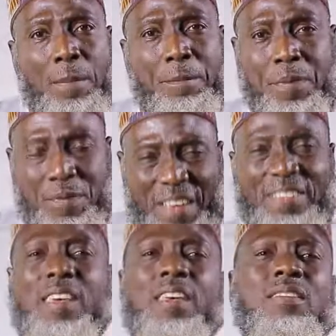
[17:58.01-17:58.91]

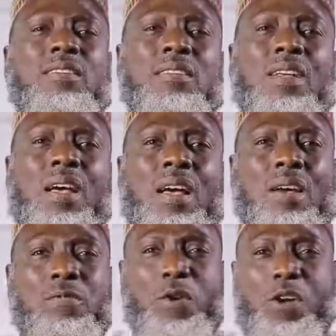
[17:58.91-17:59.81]
facing
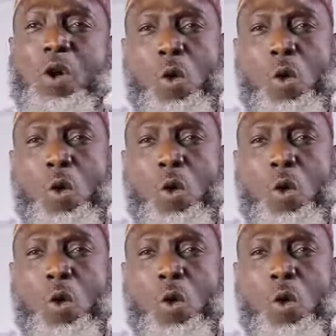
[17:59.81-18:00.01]
foreign